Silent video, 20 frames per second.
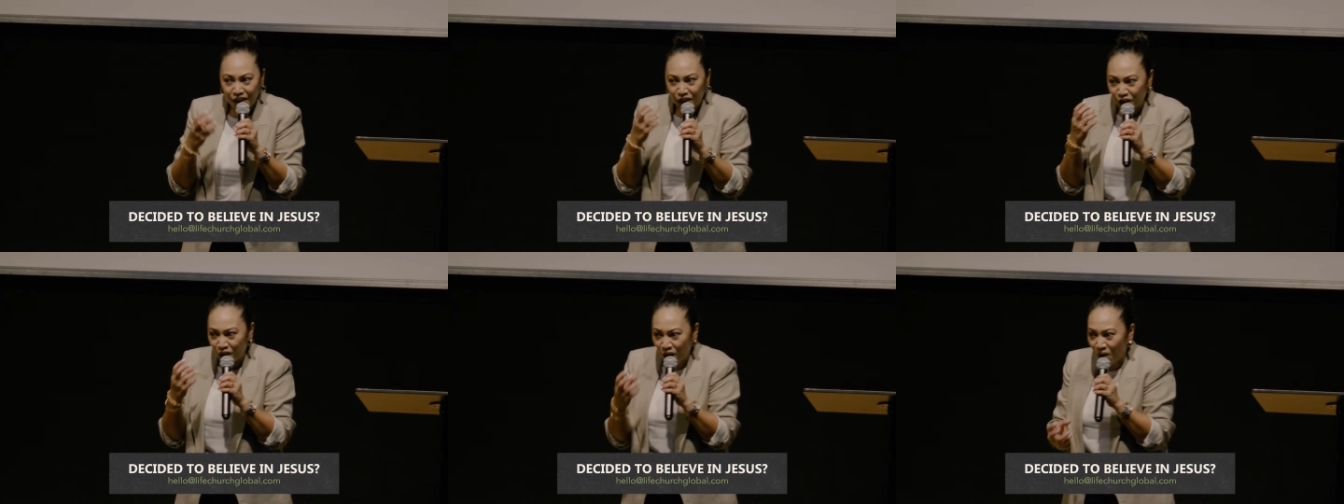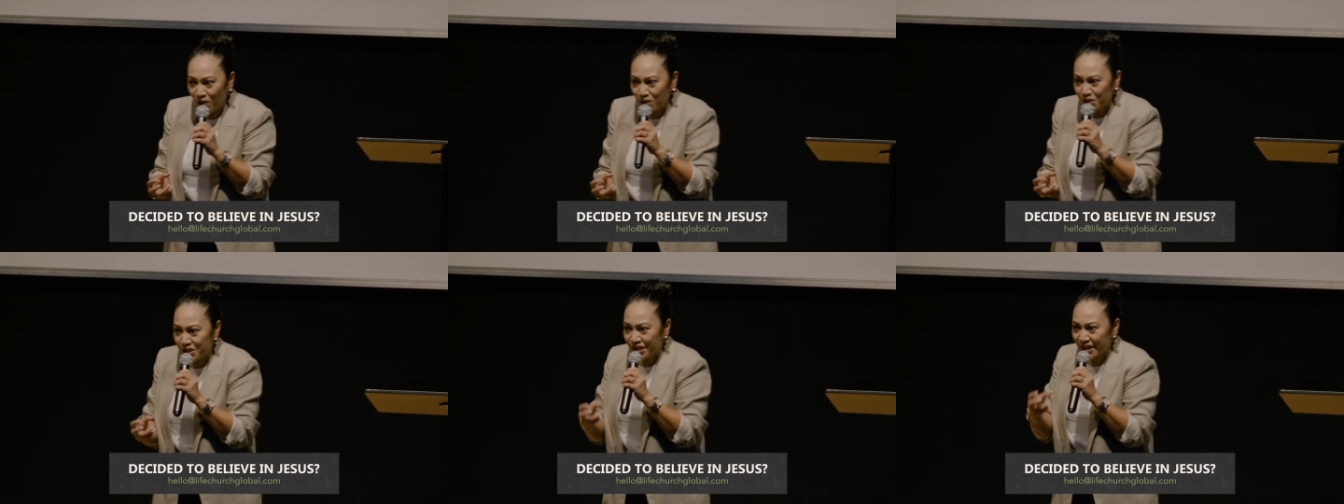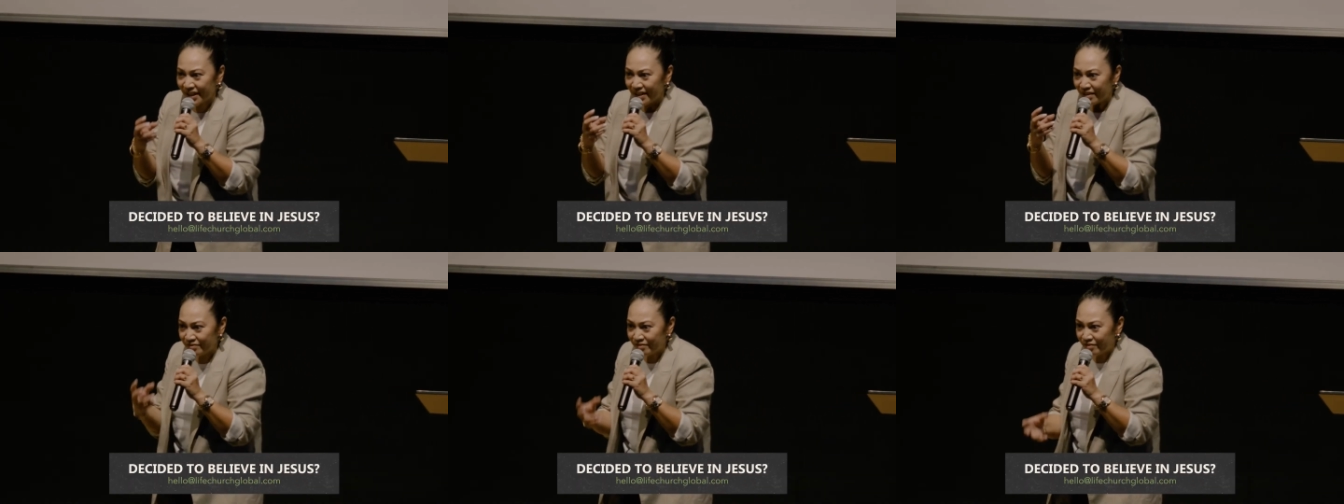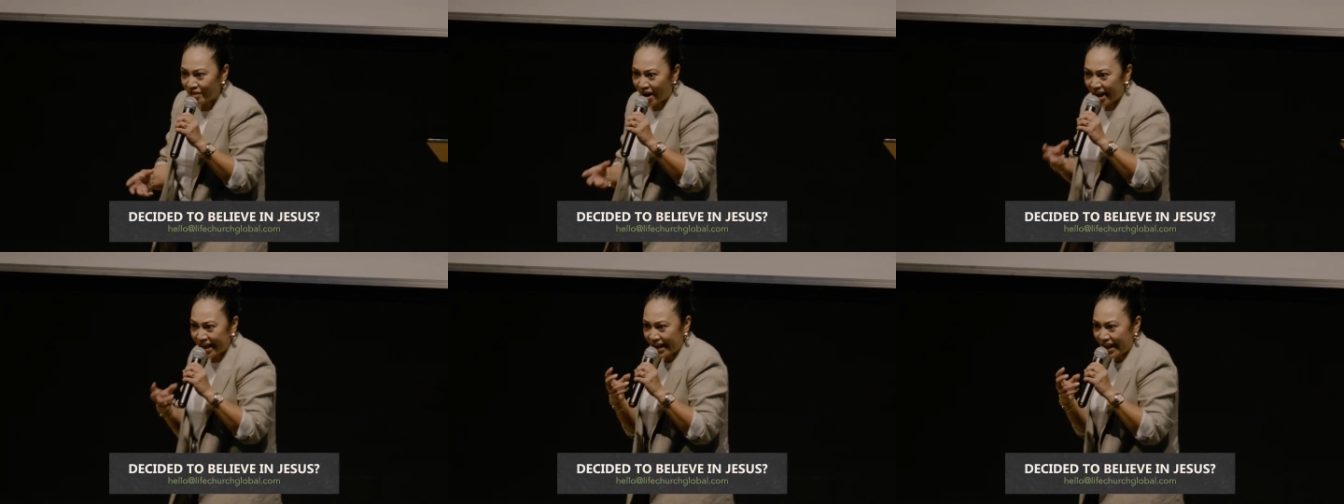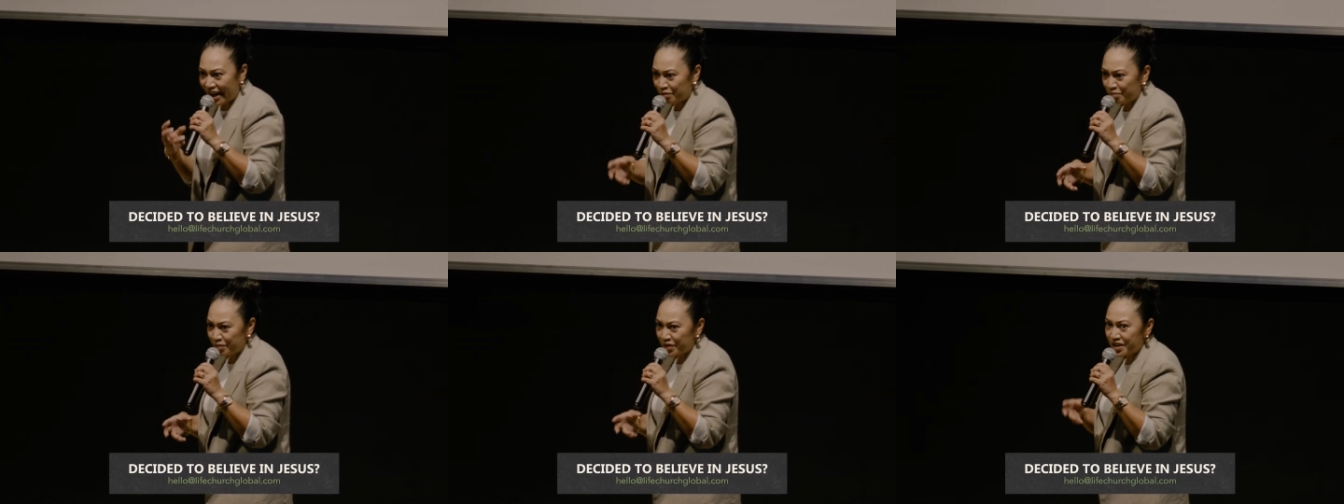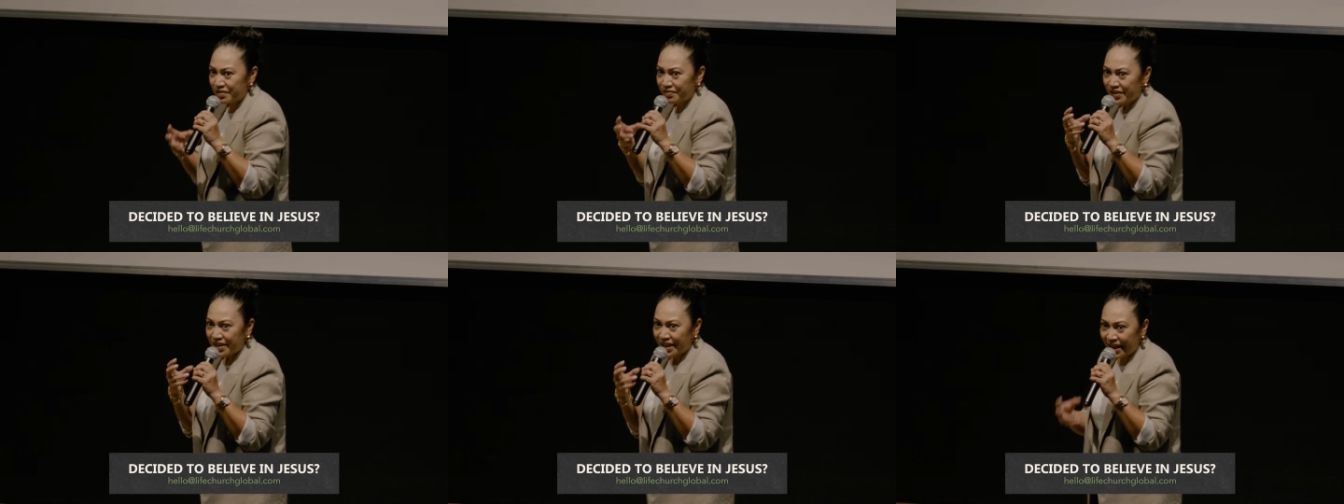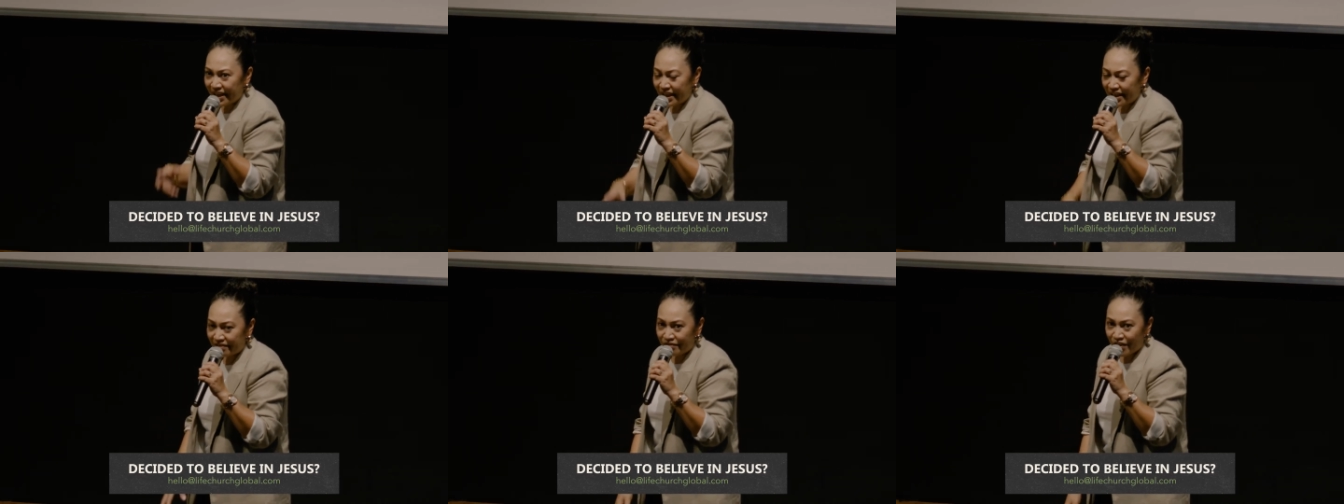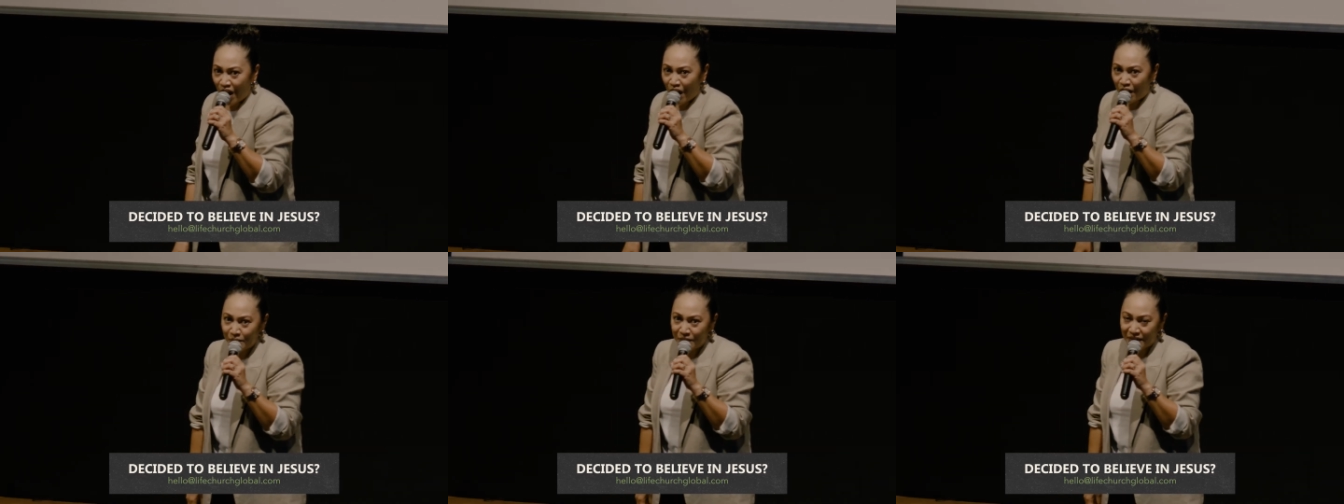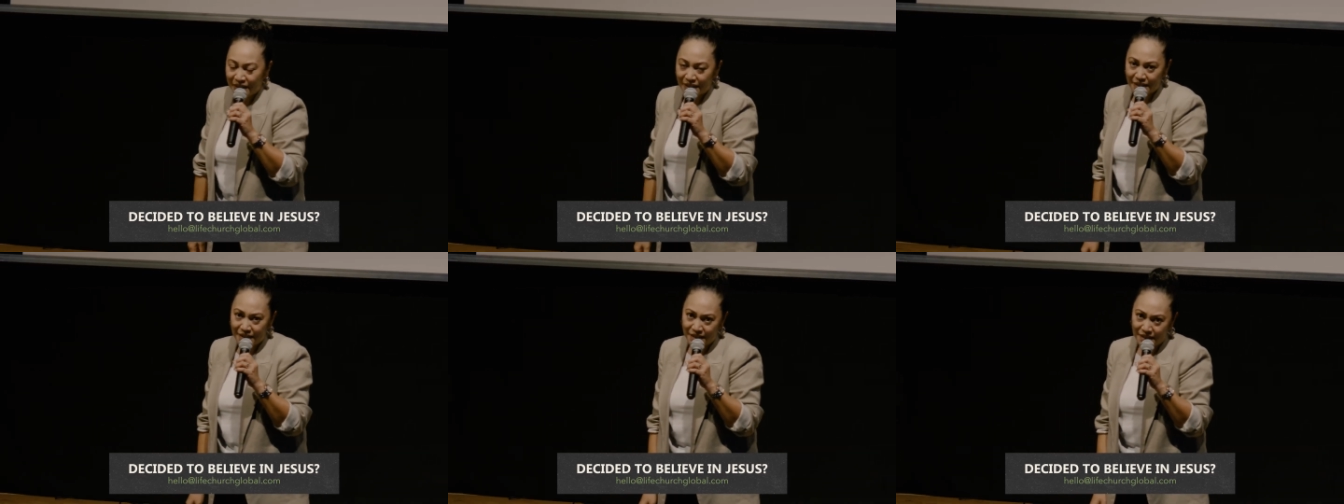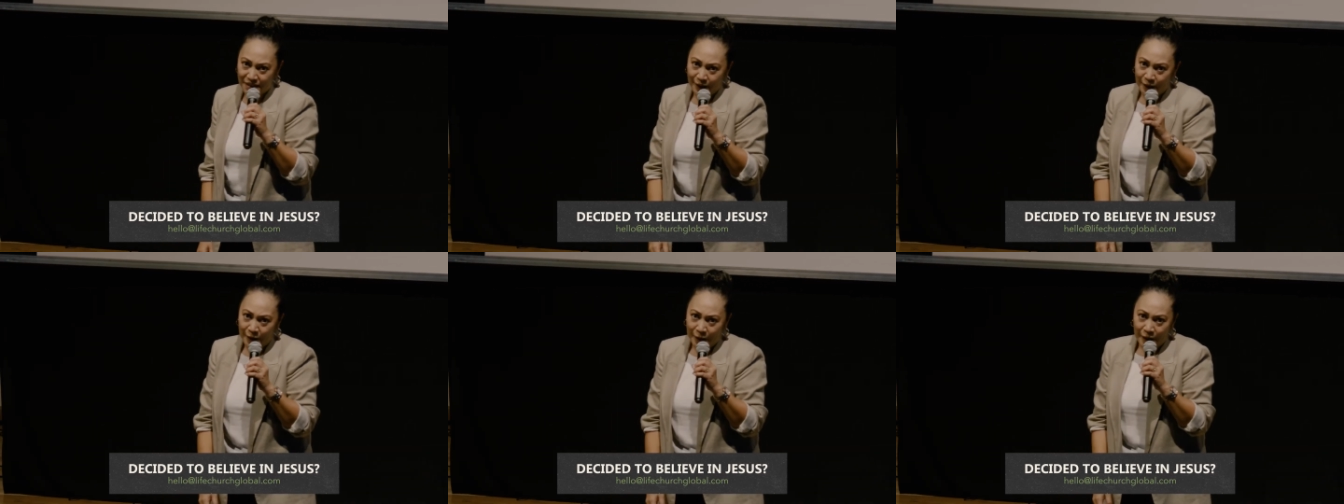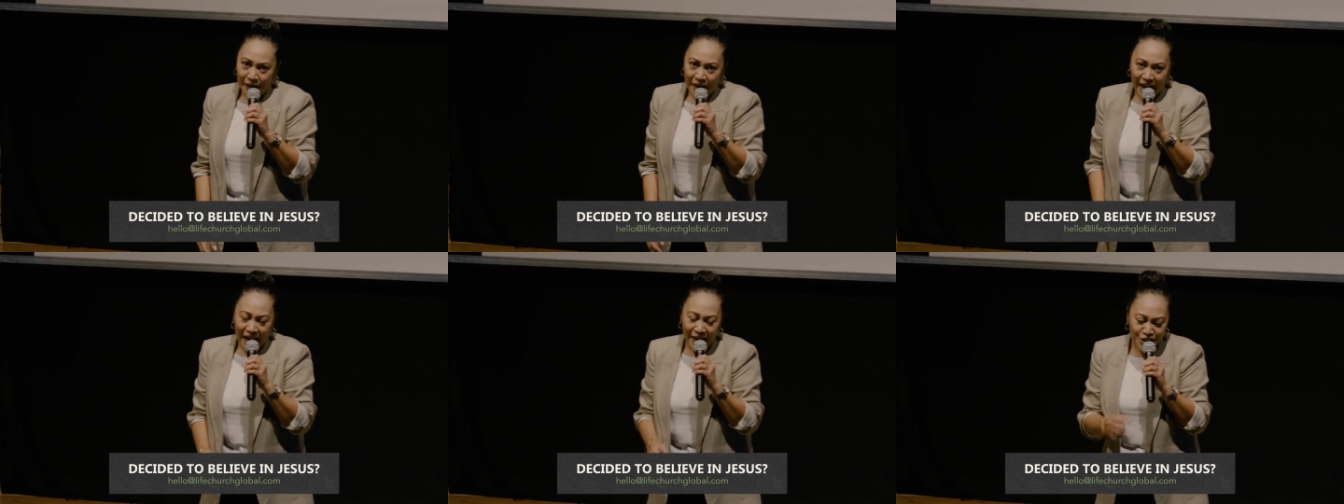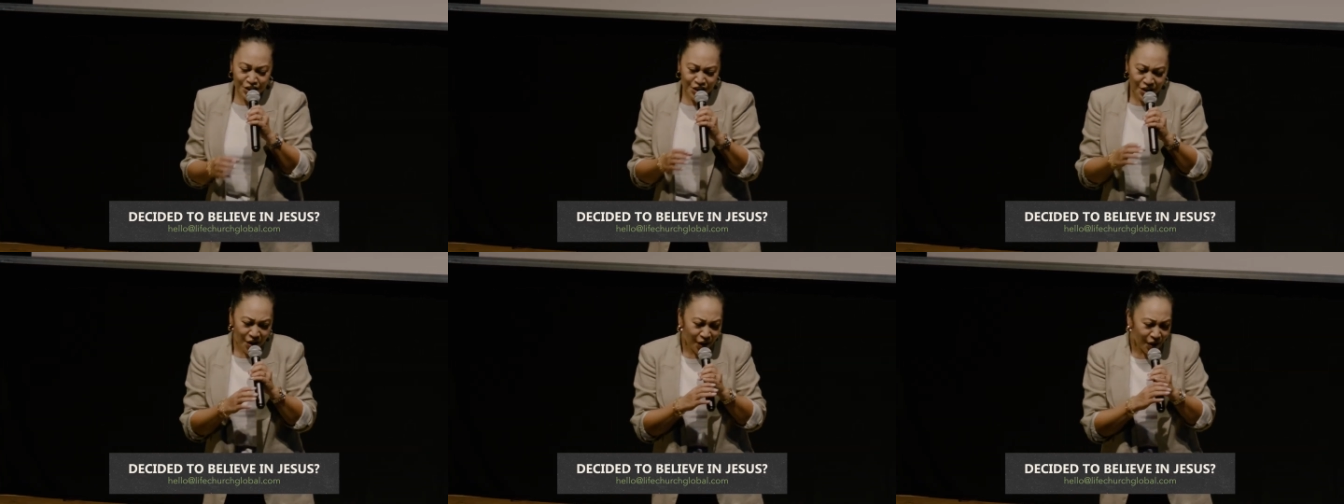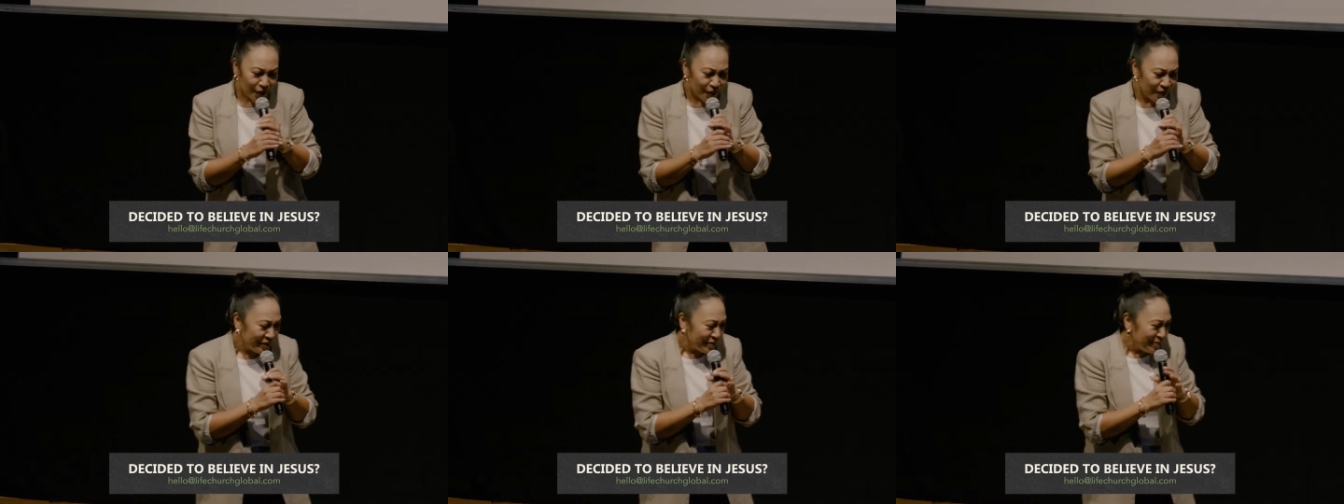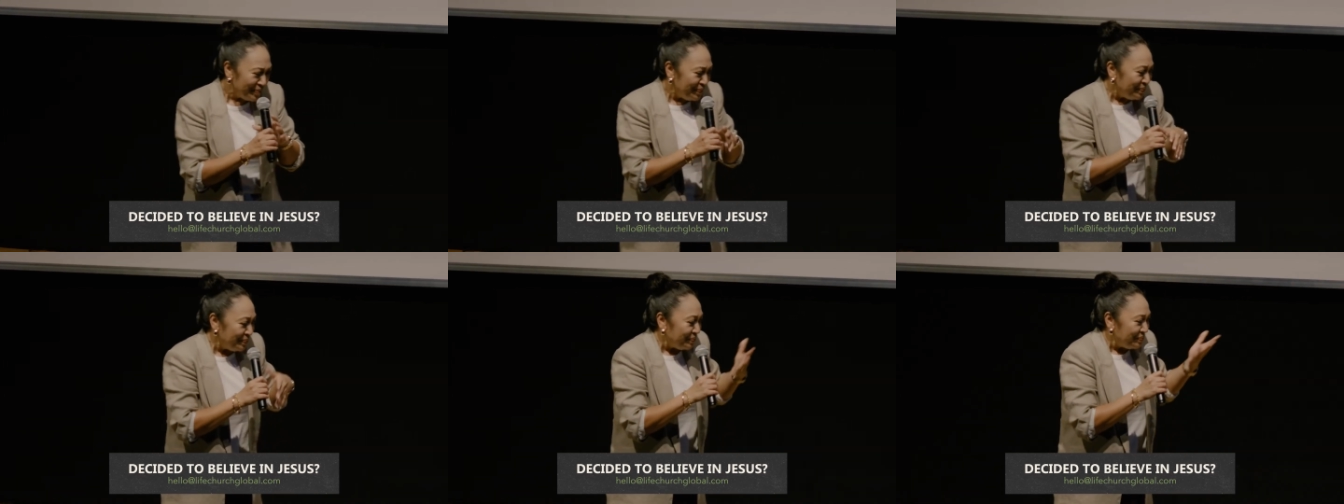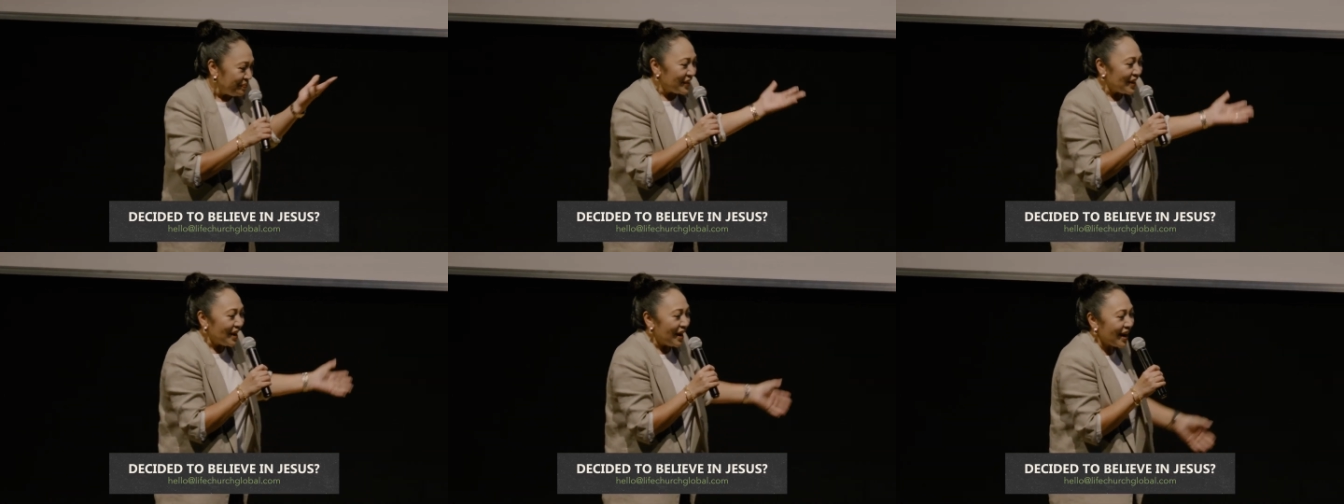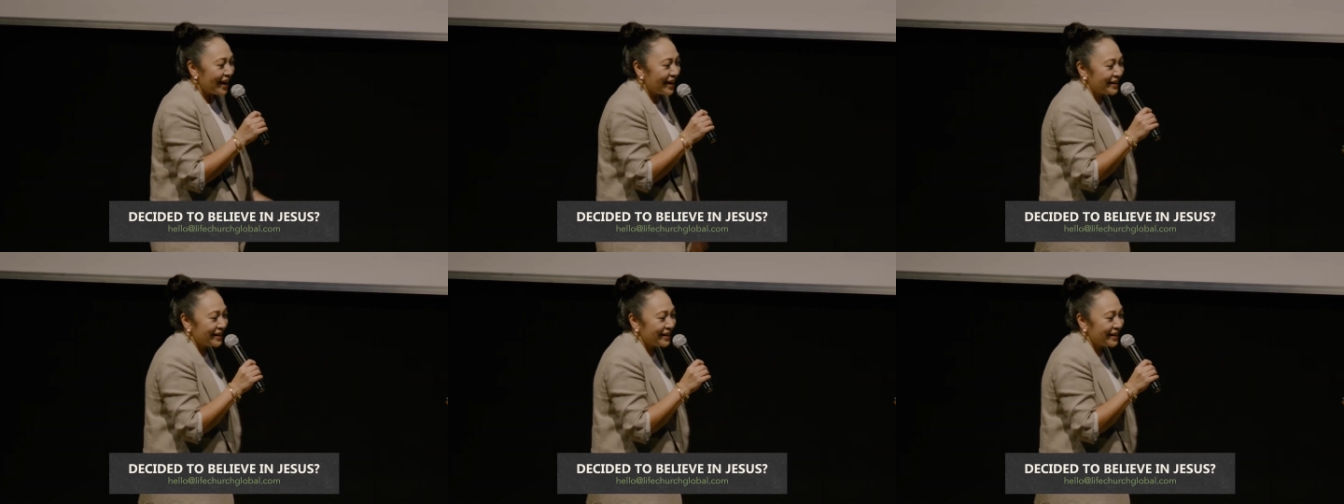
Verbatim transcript: culture and the right atmosphere and environment. And so I